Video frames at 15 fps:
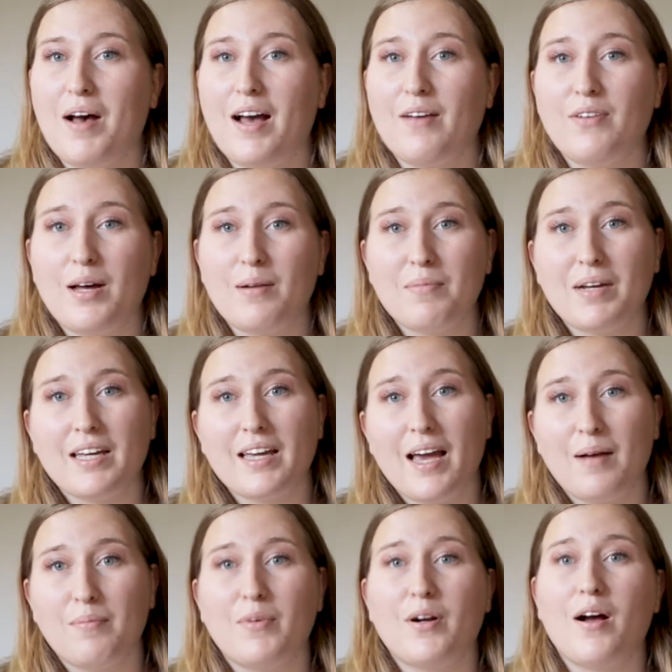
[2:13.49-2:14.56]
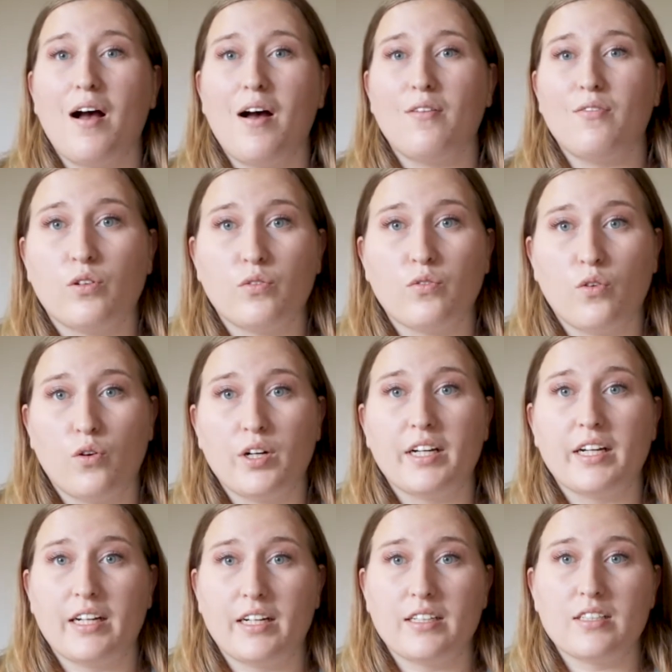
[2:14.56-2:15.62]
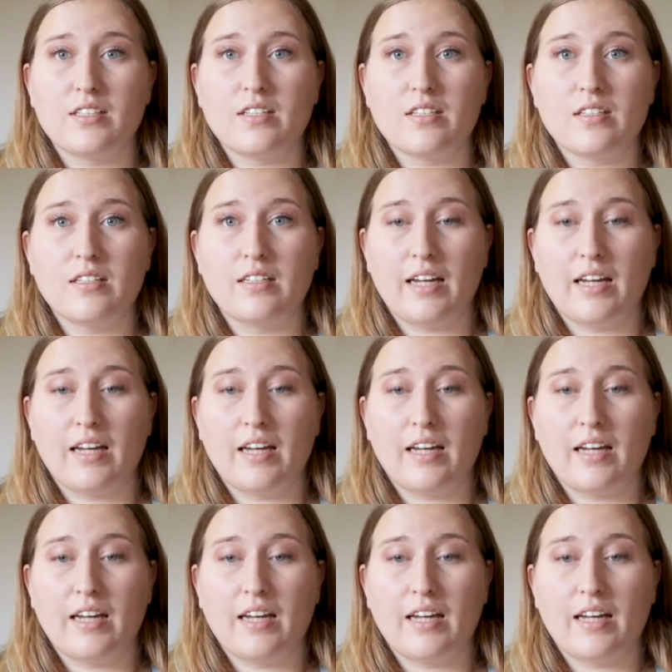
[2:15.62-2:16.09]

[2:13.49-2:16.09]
I've had my camera for 4 years